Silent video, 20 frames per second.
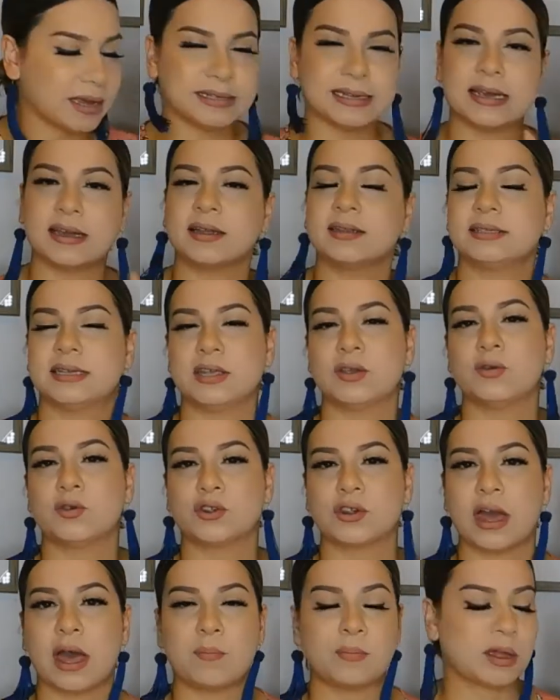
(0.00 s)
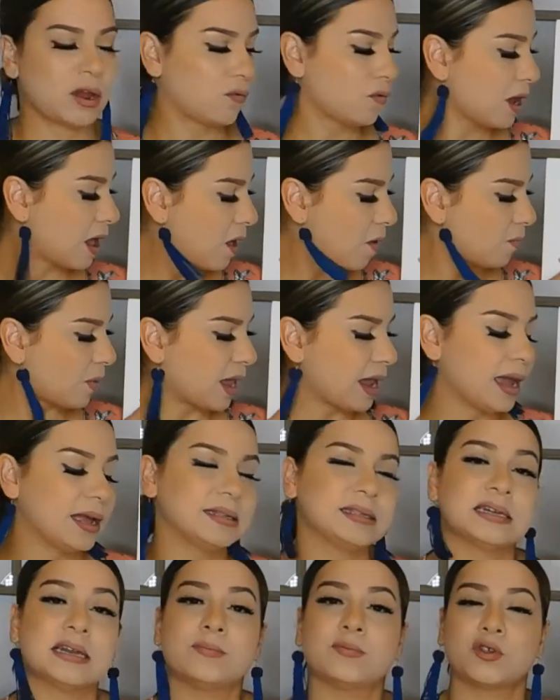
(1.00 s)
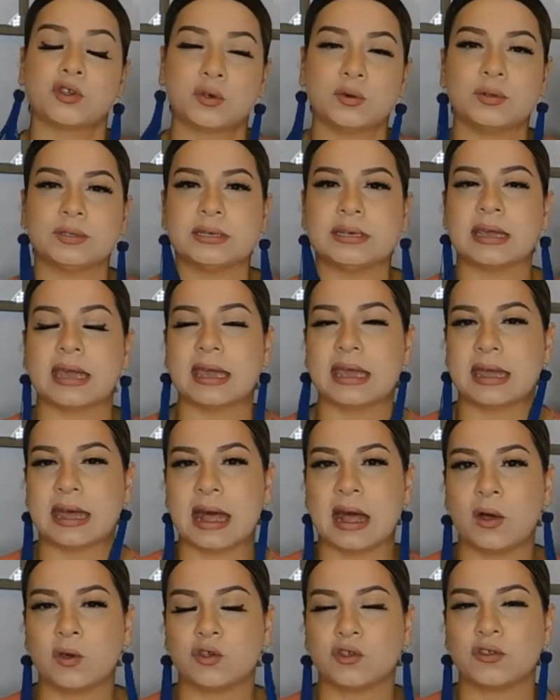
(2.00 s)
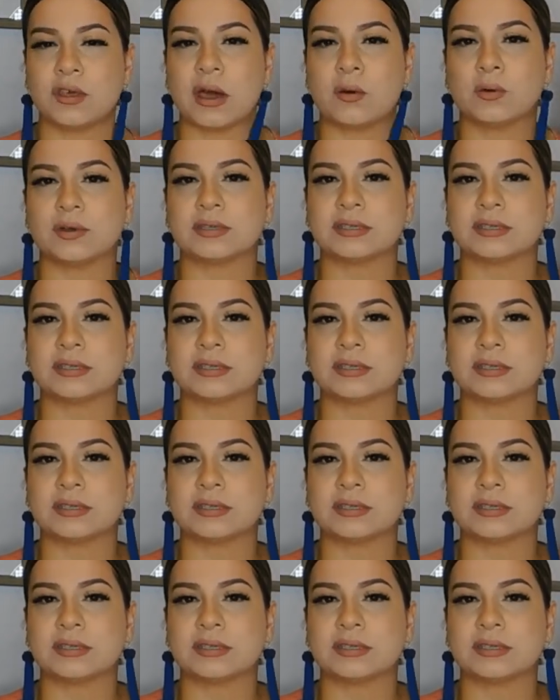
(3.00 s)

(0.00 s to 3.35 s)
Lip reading: I continued shopping around, I ended up choosing a couch that was